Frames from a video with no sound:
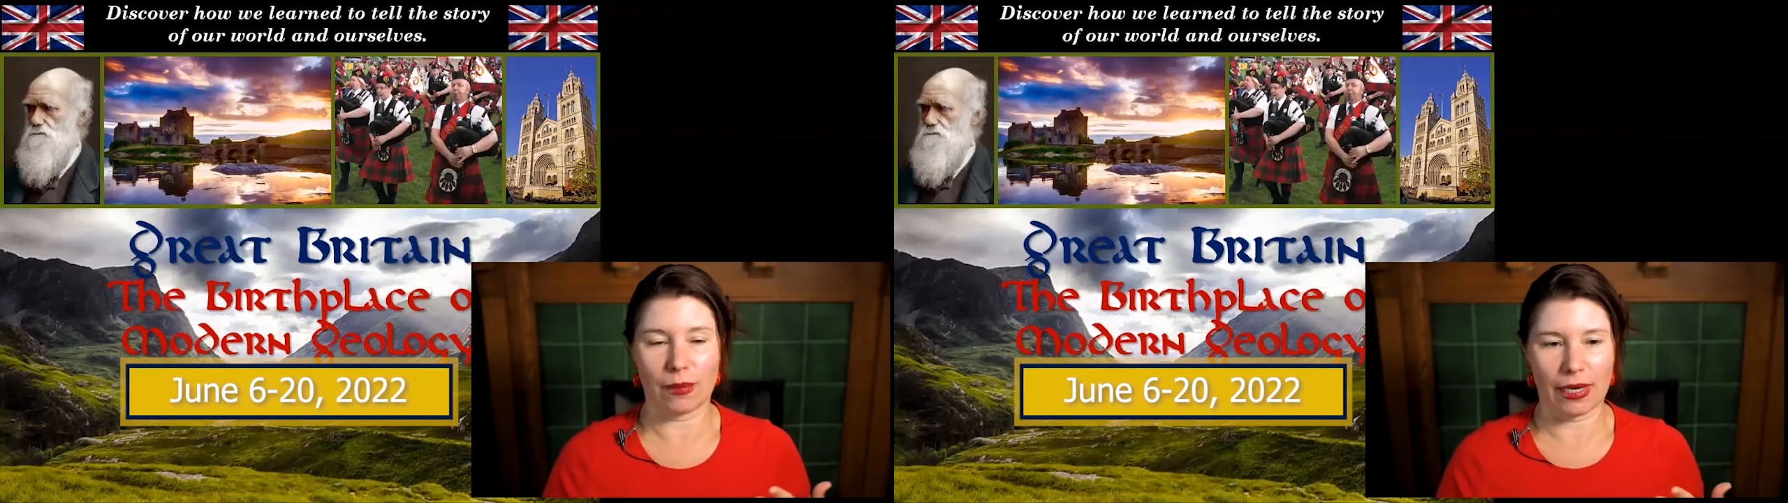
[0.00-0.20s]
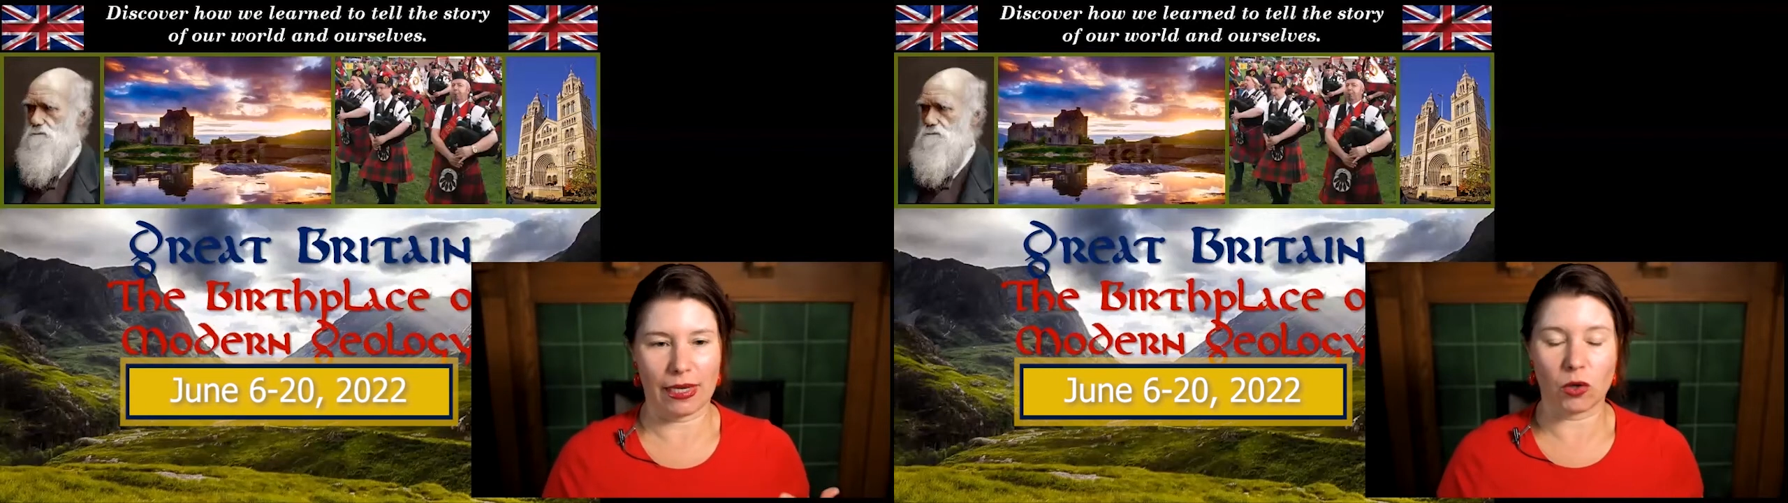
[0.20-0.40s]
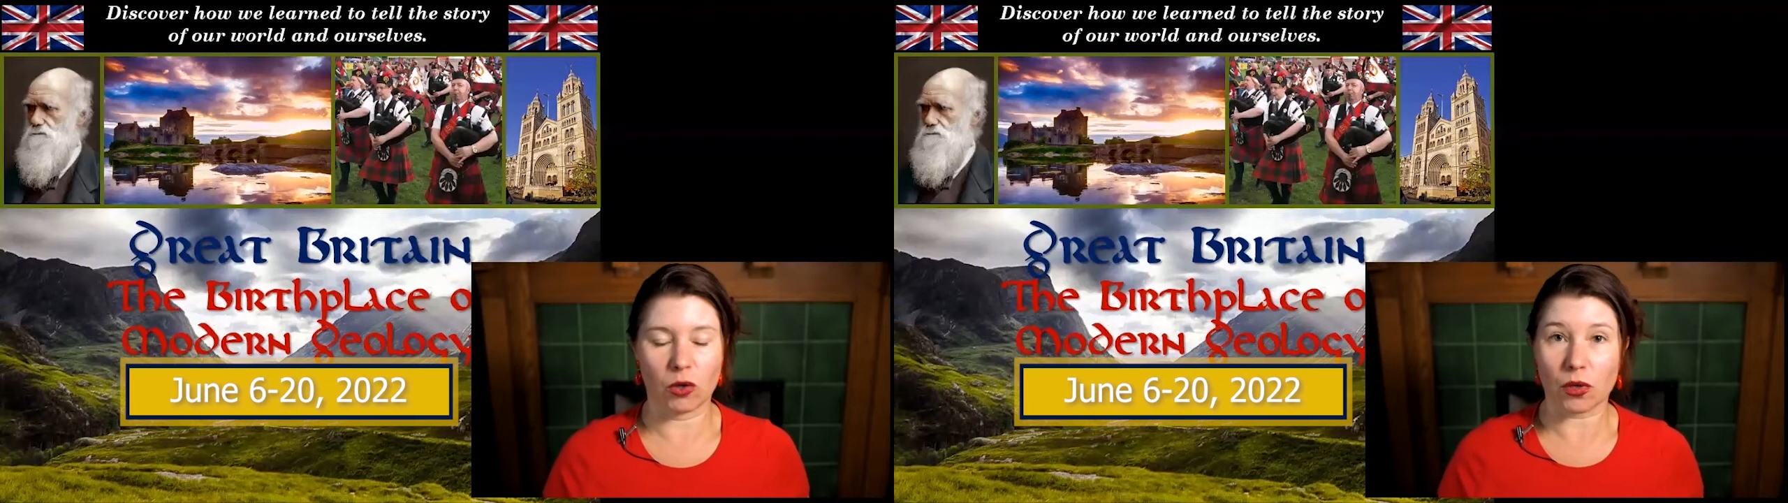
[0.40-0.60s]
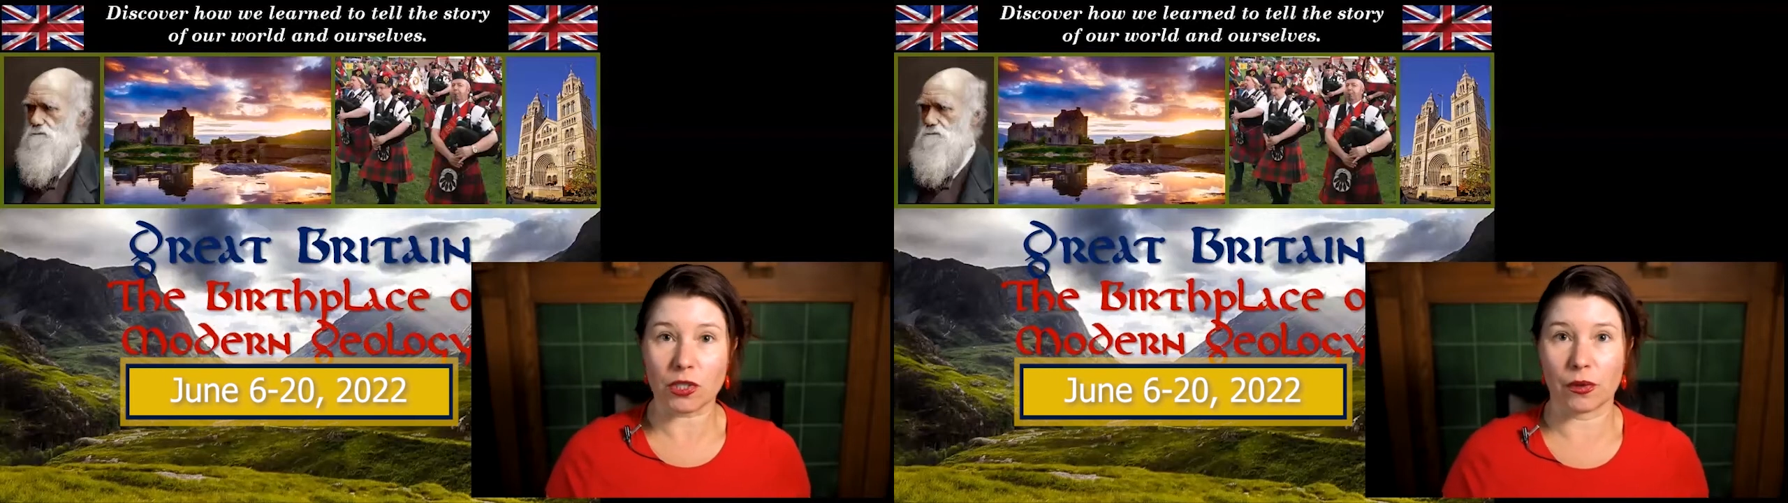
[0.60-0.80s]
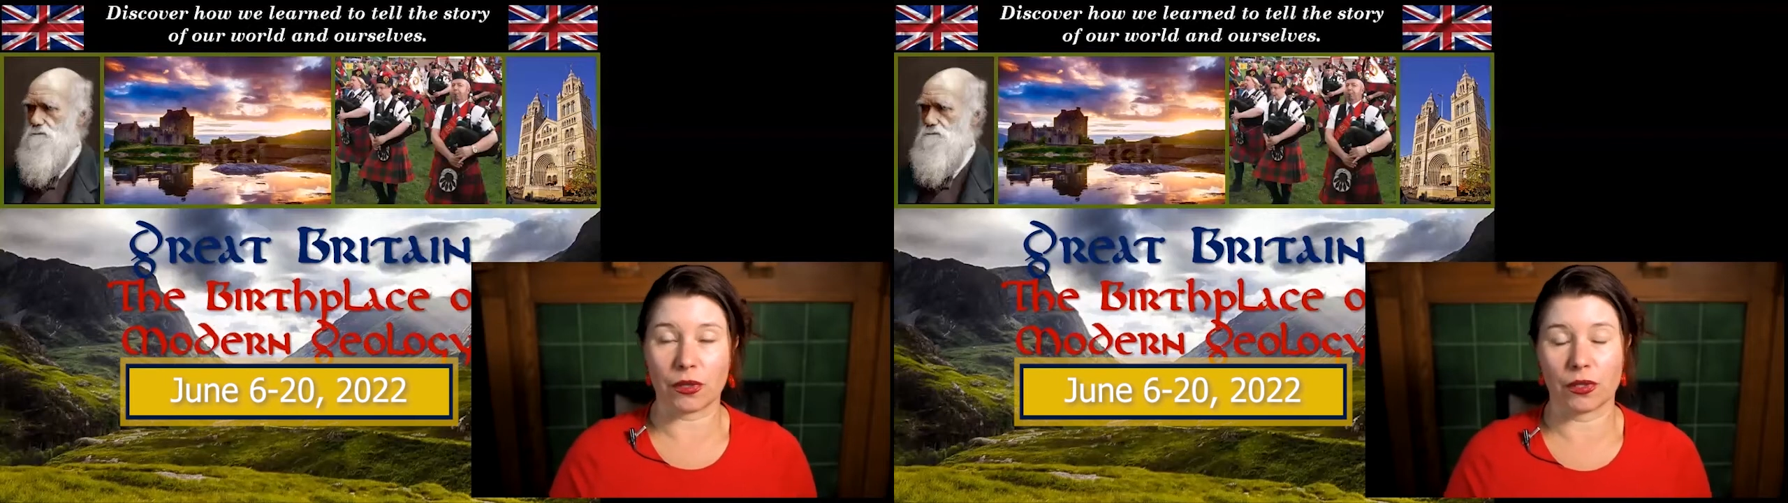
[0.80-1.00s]
my
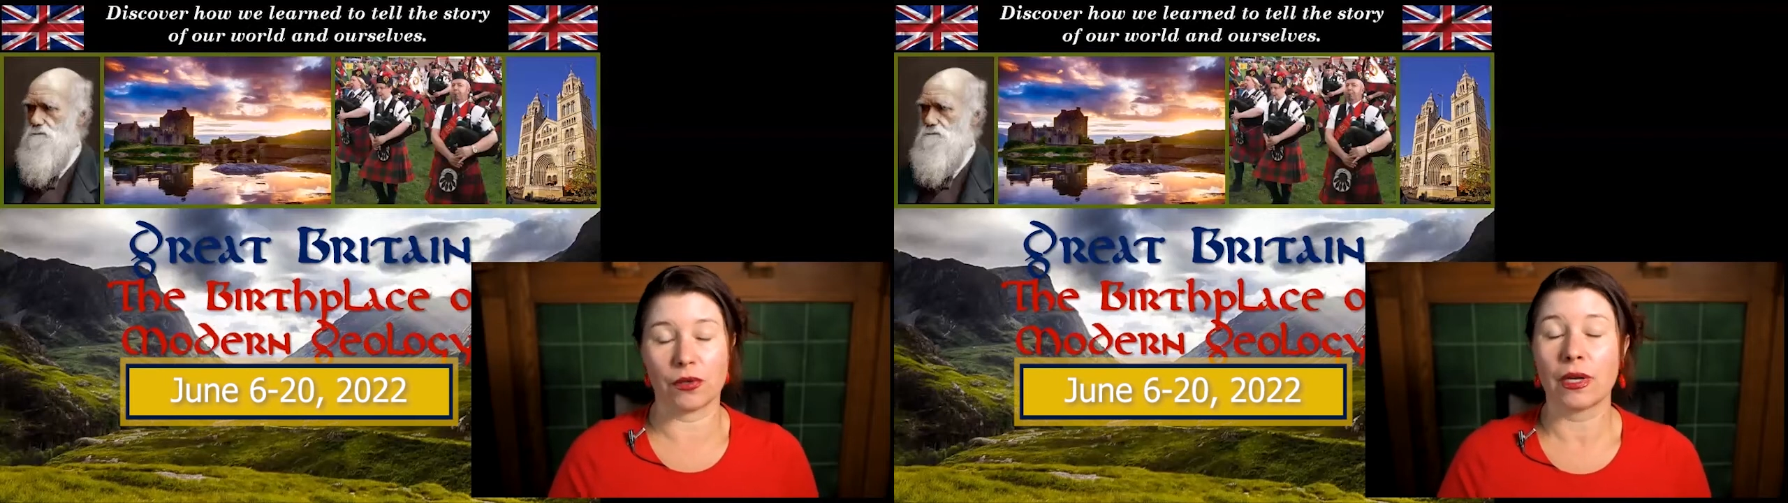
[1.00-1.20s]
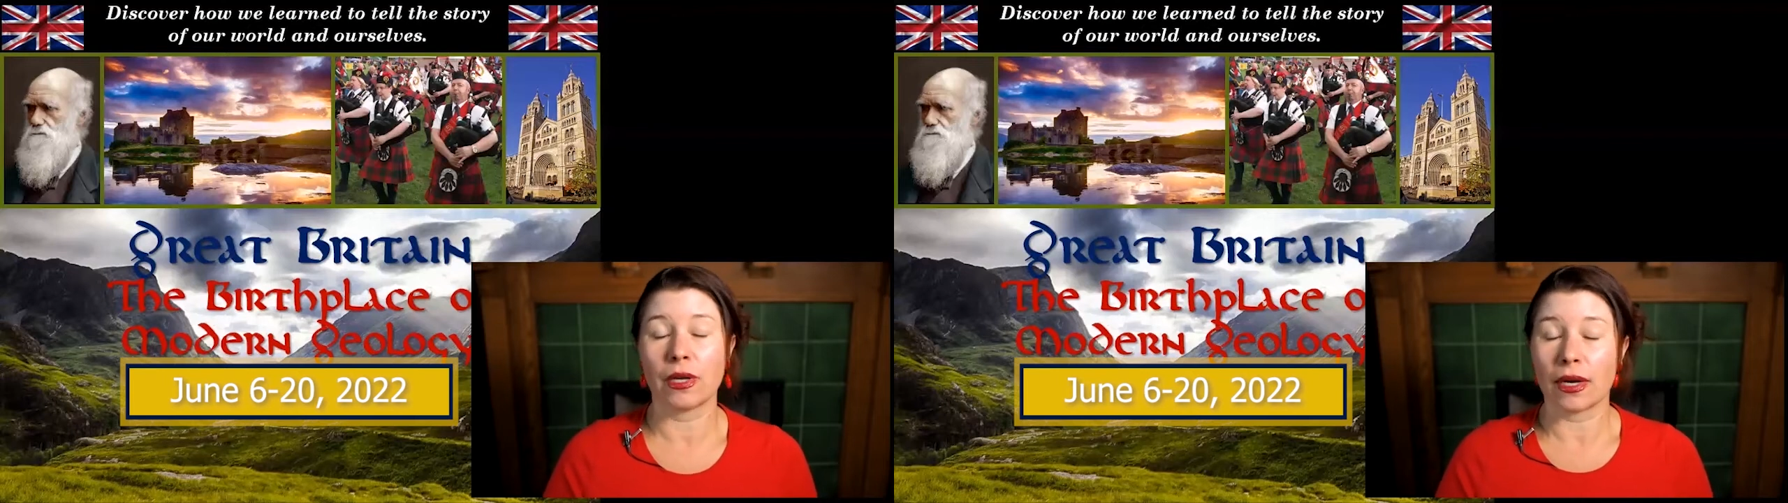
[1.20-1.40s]
course with you.